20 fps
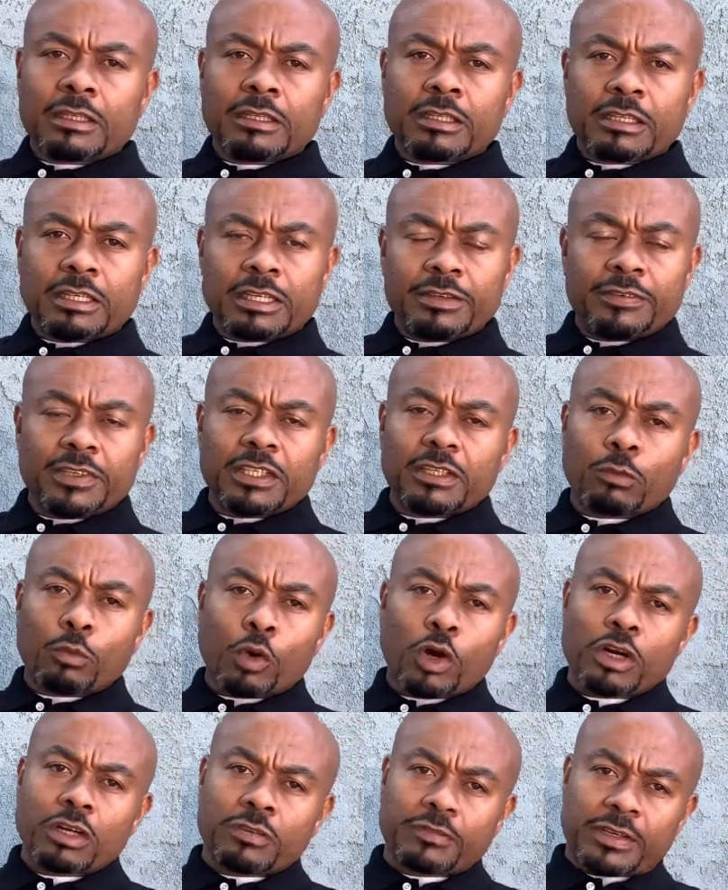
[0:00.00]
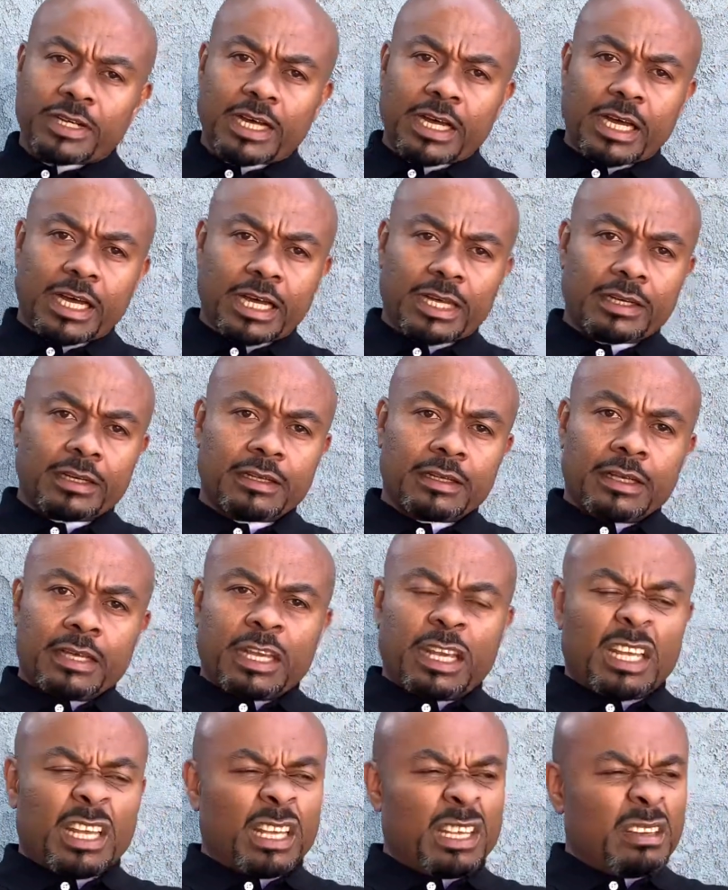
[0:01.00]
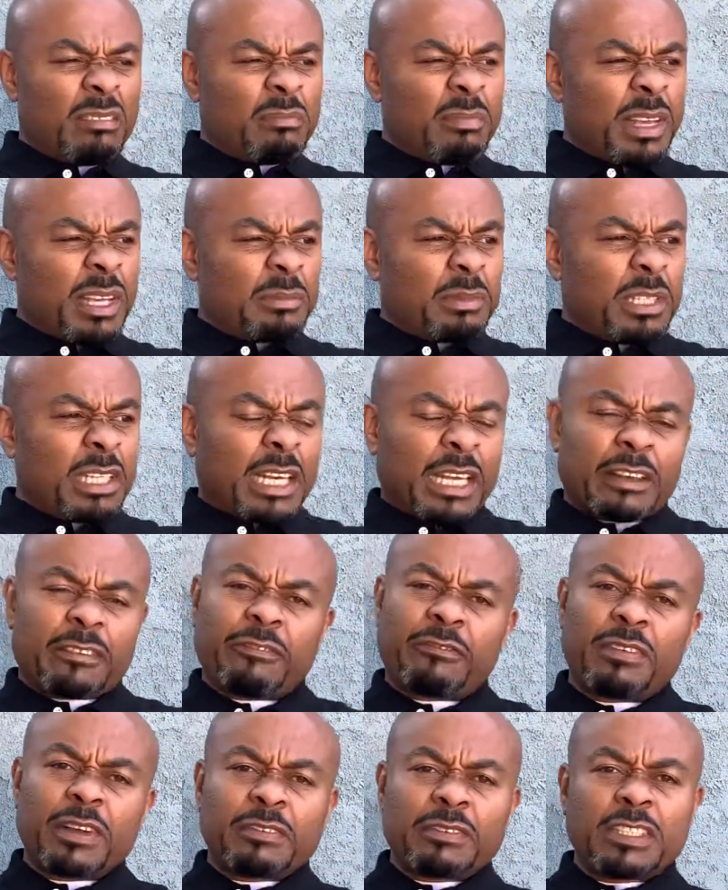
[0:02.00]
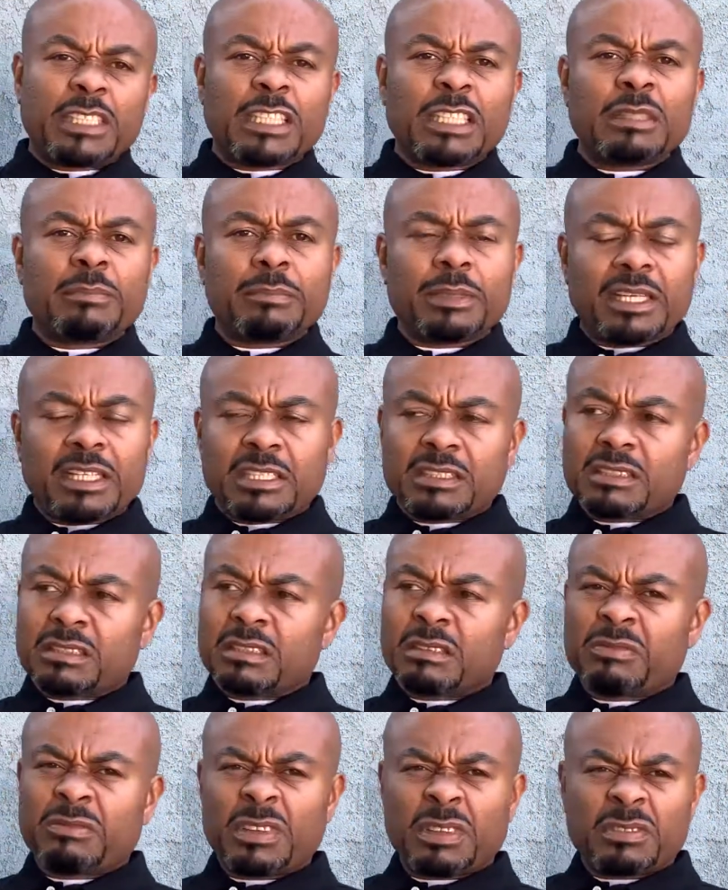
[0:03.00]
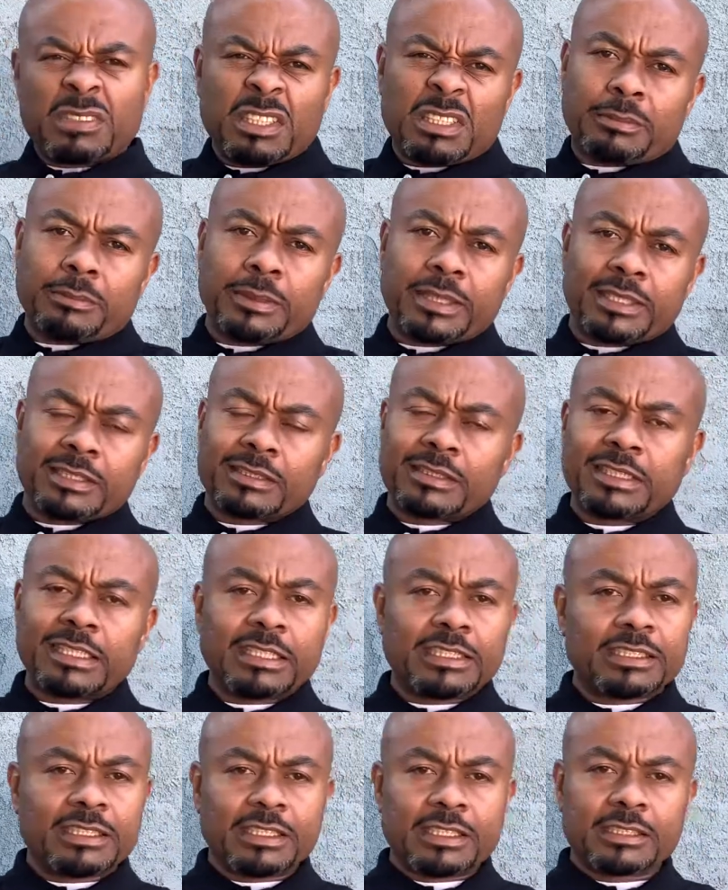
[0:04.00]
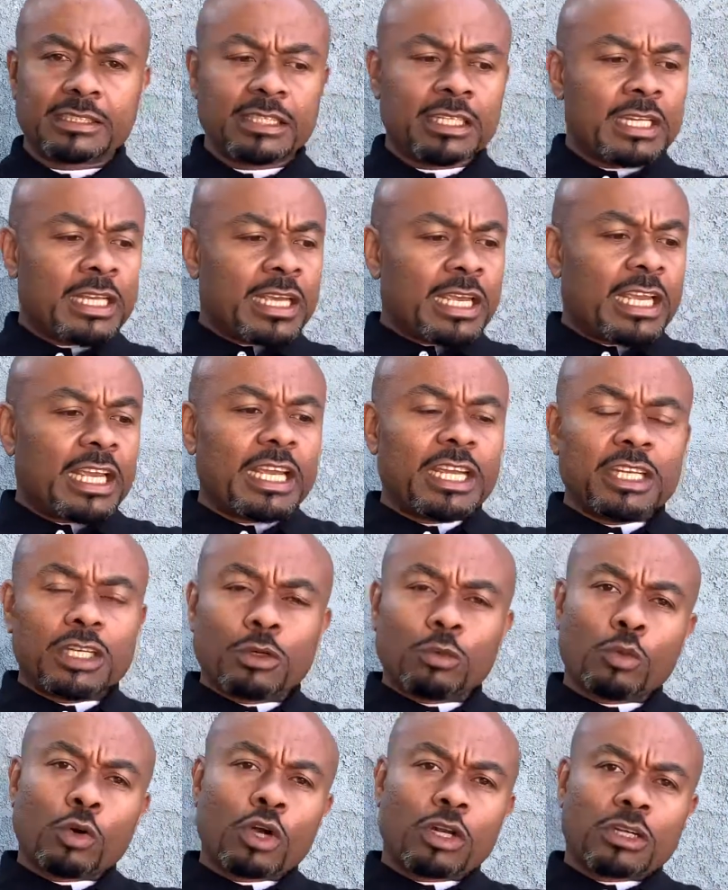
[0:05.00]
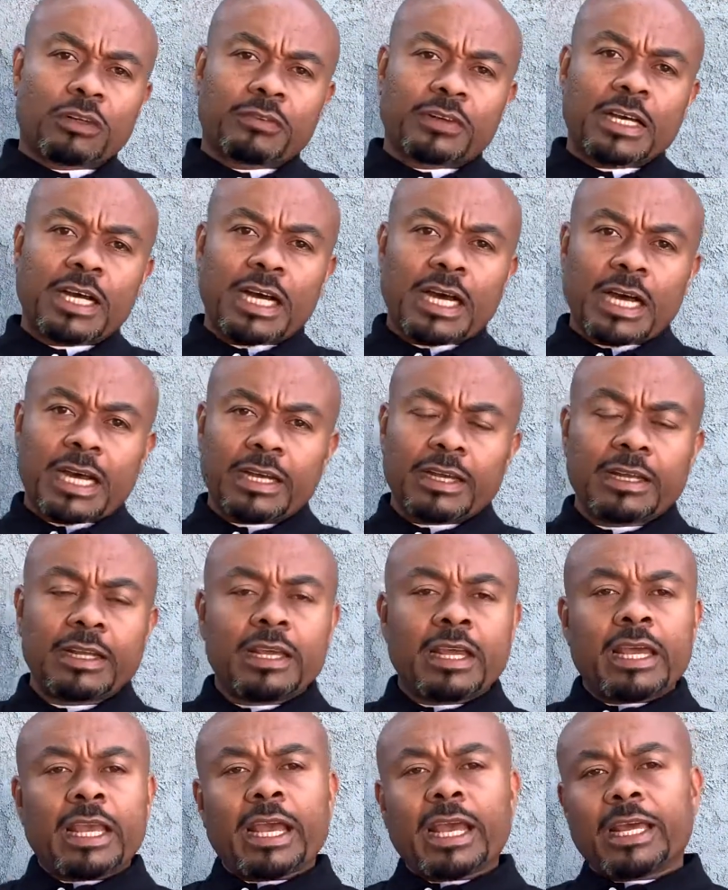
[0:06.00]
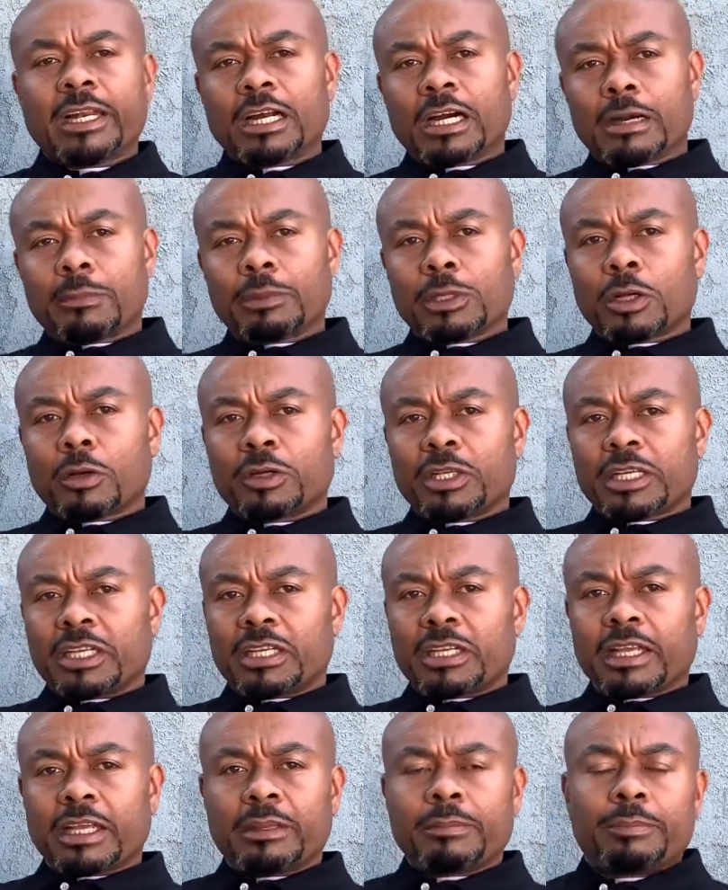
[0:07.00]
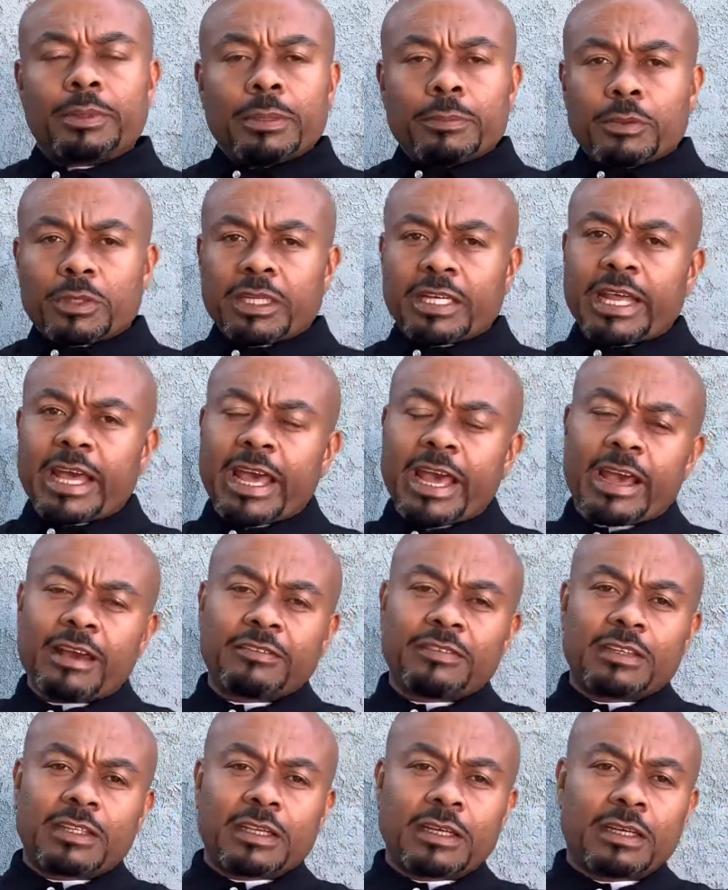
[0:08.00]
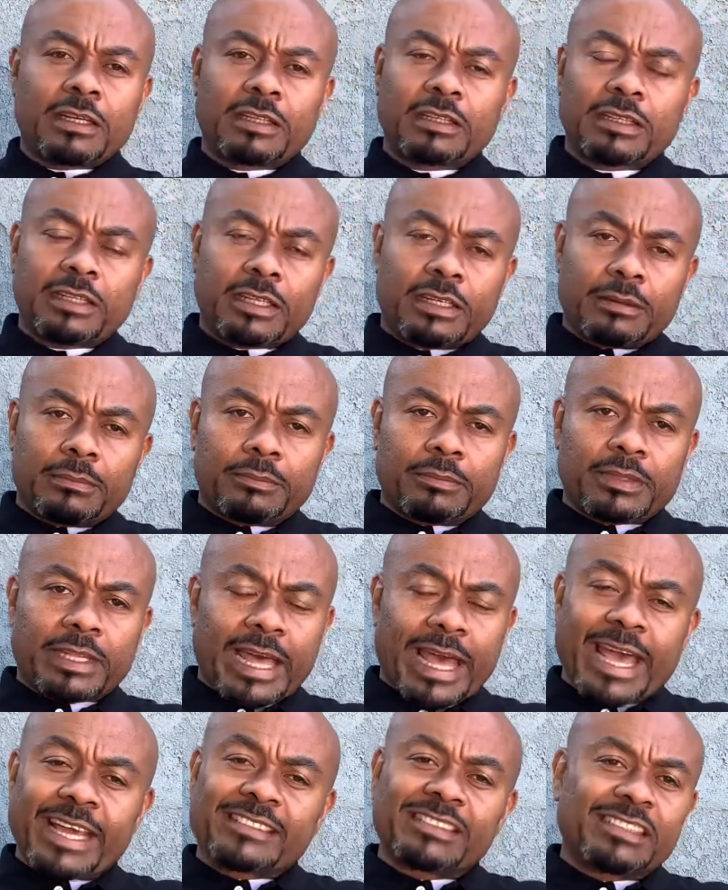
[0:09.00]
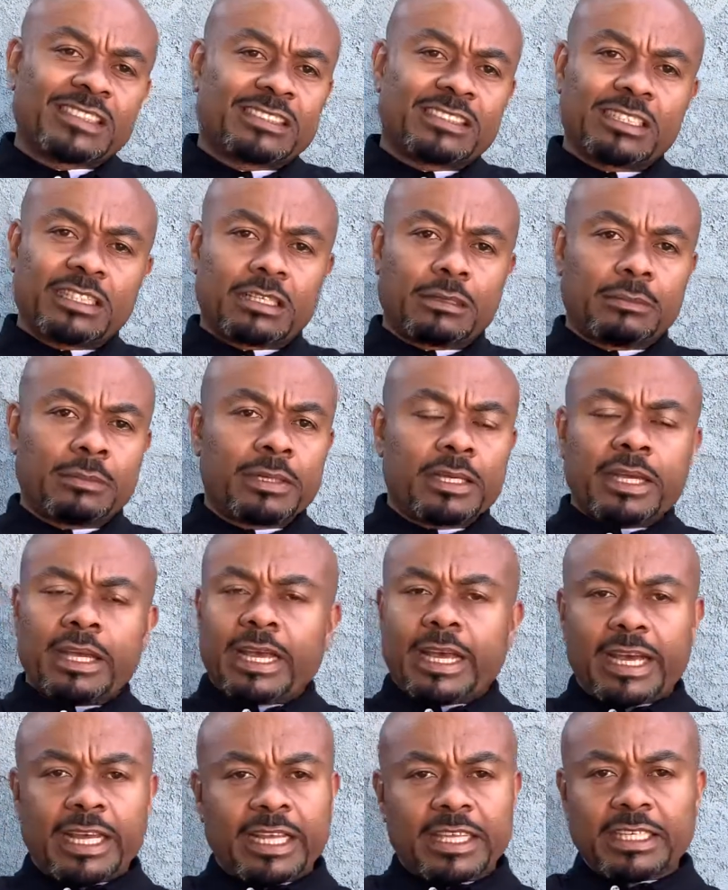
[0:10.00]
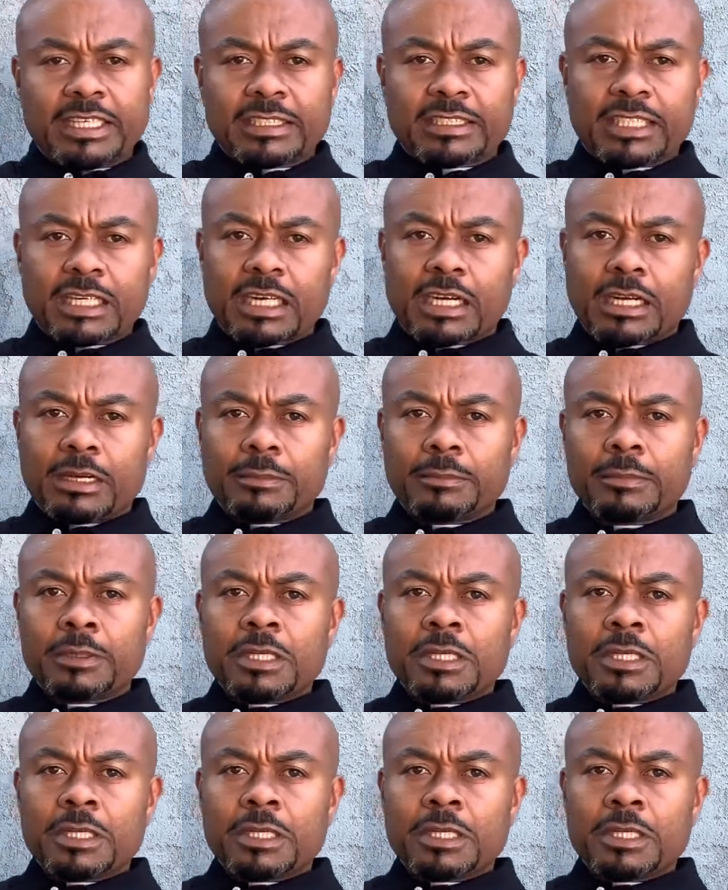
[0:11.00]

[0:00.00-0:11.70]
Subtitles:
giving the word of God in maybe like 15 minute teachings in the word of God and uploading it, and people can have the access to them at any time.